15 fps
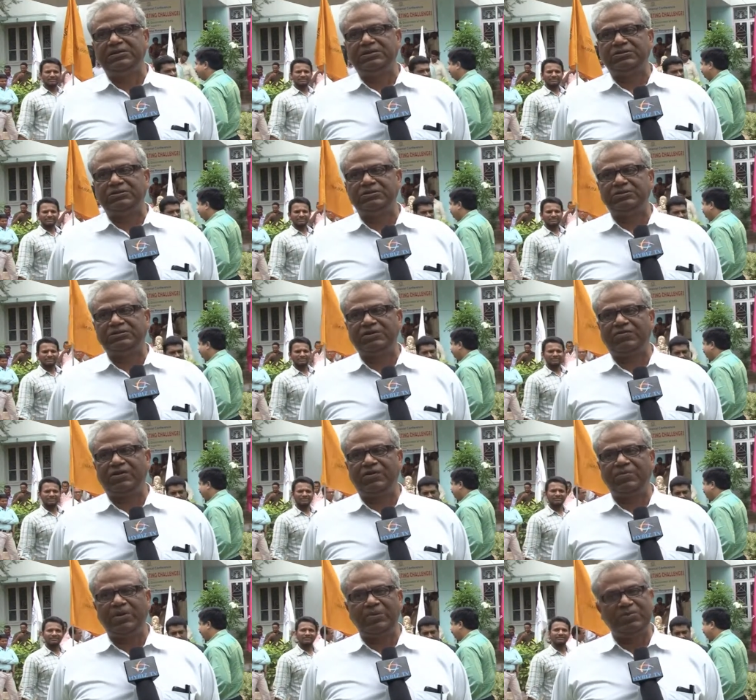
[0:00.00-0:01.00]
So
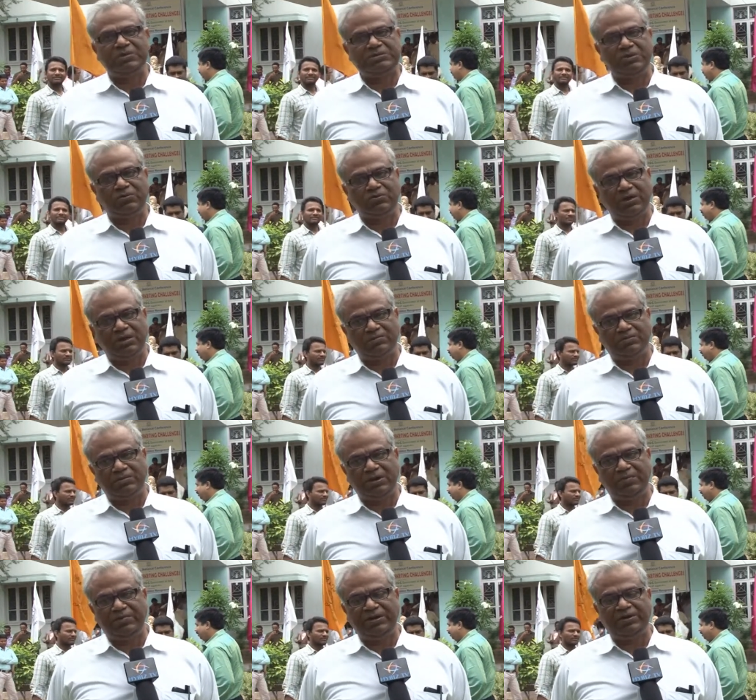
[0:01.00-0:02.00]
several papers have come,
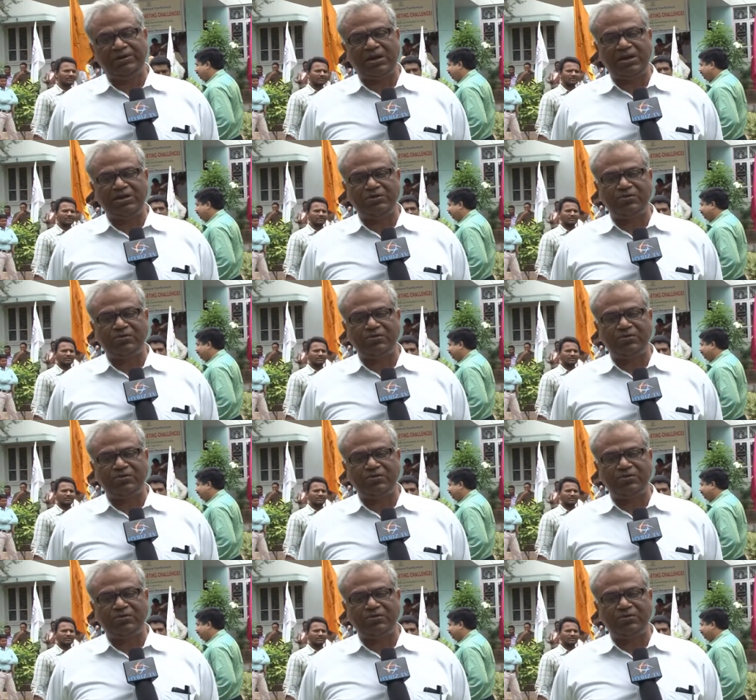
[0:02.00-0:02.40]
they have been trying